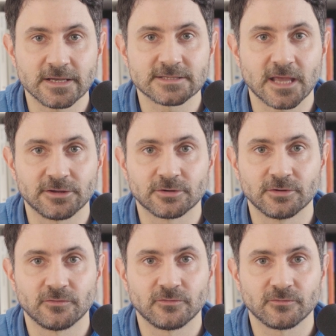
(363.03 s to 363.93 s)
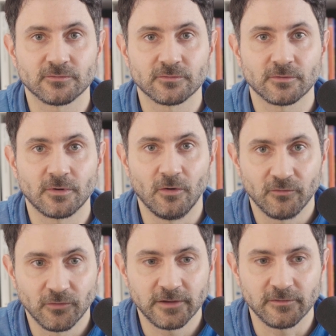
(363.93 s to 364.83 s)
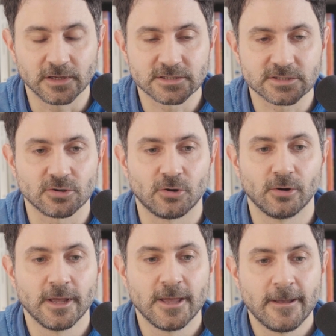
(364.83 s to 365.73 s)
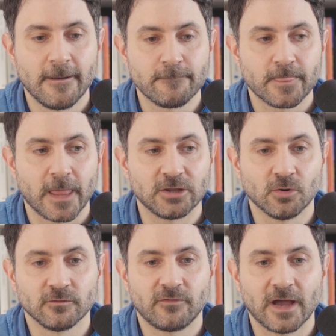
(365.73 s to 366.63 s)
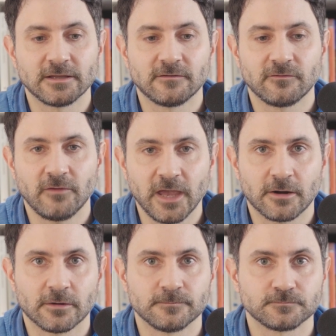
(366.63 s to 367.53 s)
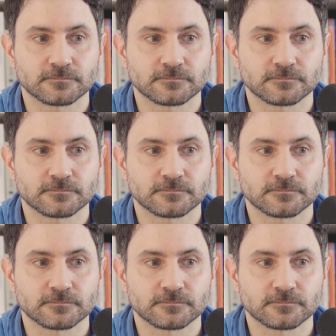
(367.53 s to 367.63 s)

nice standard of of living. So I don't find it fair